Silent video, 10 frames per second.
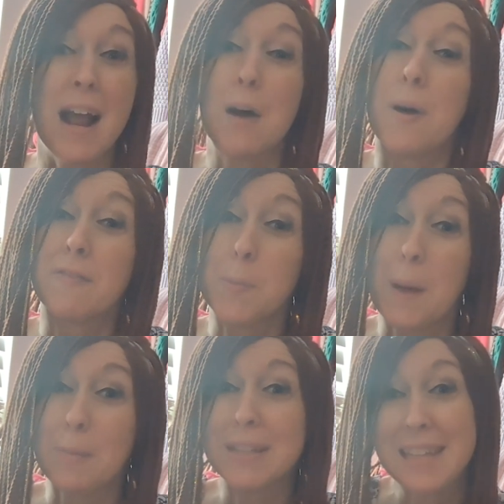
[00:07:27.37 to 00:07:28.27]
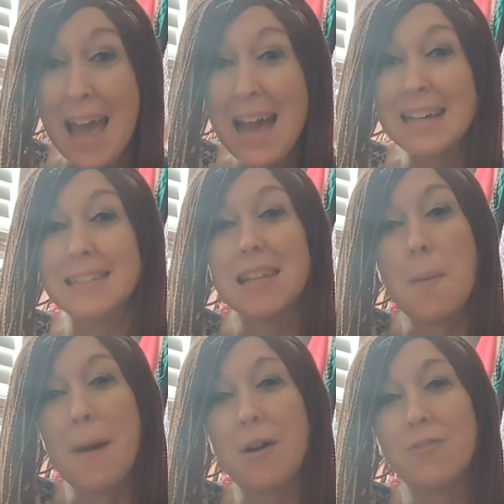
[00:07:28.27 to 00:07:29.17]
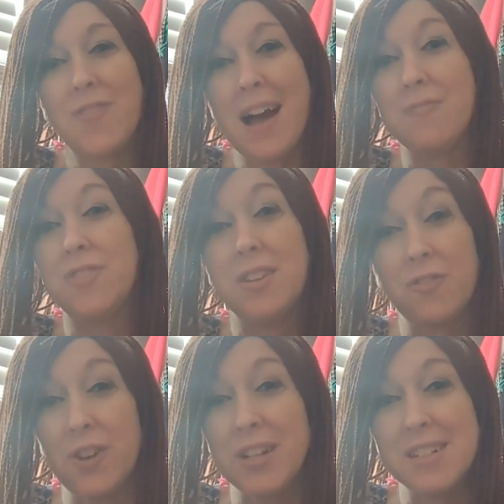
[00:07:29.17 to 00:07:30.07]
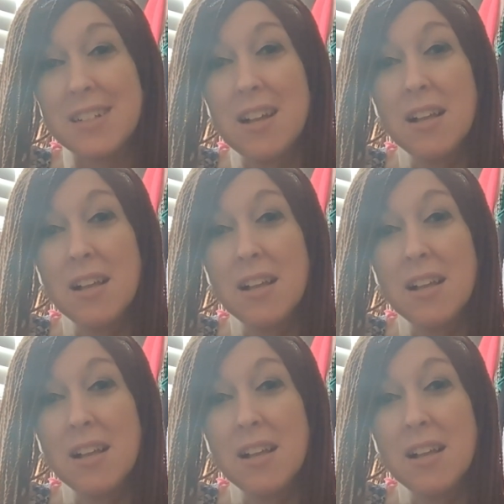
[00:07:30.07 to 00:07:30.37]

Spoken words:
However, Publix has about 5 different